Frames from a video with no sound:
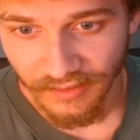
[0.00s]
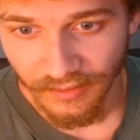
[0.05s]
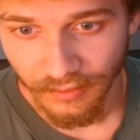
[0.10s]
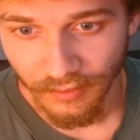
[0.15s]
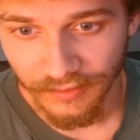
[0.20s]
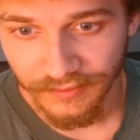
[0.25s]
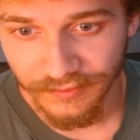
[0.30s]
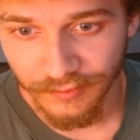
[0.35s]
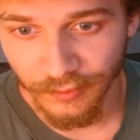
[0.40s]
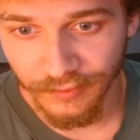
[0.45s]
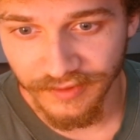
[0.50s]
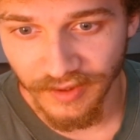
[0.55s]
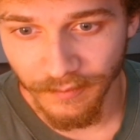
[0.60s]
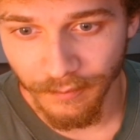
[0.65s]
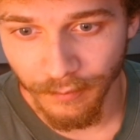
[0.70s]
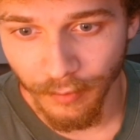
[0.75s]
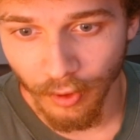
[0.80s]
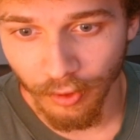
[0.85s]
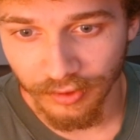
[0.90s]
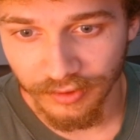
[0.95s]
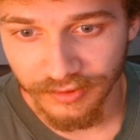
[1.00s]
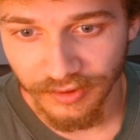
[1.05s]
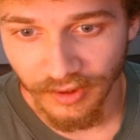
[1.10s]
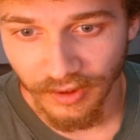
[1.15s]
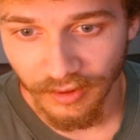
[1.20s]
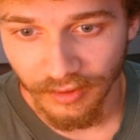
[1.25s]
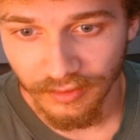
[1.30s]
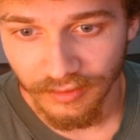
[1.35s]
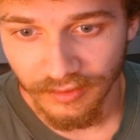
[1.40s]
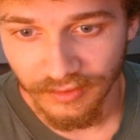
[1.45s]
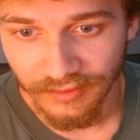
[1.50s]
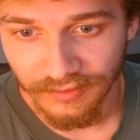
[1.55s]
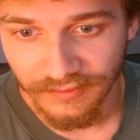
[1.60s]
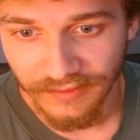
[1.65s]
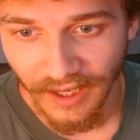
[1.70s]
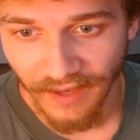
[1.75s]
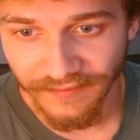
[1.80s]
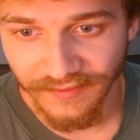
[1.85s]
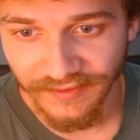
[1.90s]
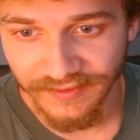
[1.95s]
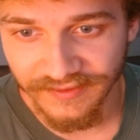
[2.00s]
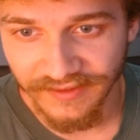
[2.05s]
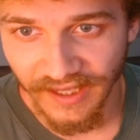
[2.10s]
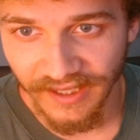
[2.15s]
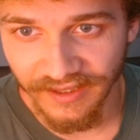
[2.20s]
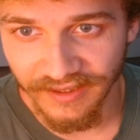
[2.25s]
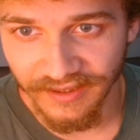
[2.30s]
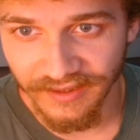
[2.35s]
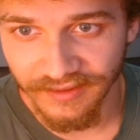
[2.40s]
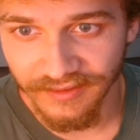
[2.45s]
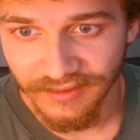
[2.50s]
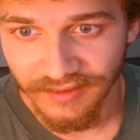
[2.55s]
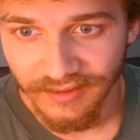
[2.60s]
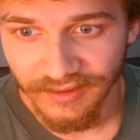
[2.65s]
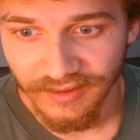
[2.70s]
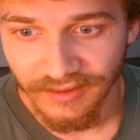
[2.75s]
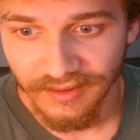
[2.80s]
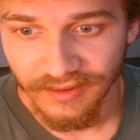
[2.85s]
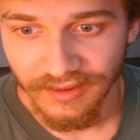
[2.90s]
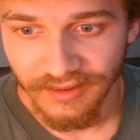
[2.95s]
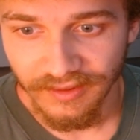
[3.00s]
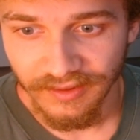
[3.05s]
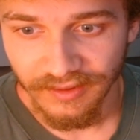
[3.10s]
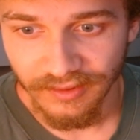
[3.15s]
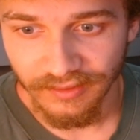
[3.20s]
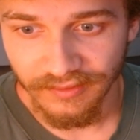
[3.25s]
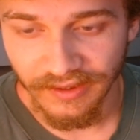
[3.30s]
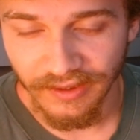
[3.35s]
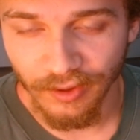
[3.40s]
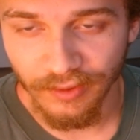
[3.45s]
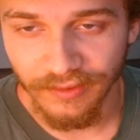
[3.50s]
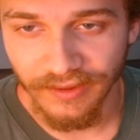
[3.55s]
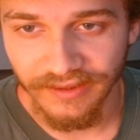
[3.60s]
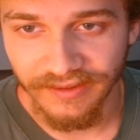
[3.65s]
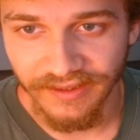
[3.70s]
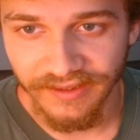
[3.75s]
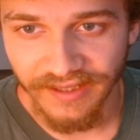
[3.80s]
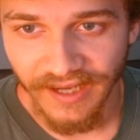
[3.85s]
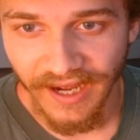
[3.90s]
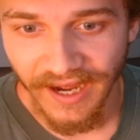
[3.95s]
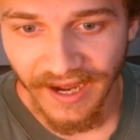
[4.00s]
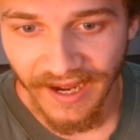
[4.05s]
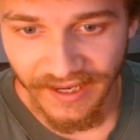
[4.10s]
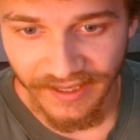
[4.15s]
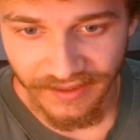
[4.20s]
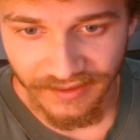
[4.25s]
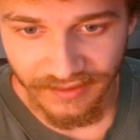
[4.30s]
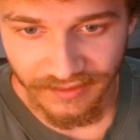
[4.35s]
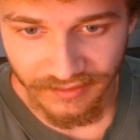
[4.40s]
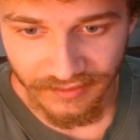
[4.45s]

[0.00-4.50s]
Otsutsuki Boruto, I've decided that you need to die.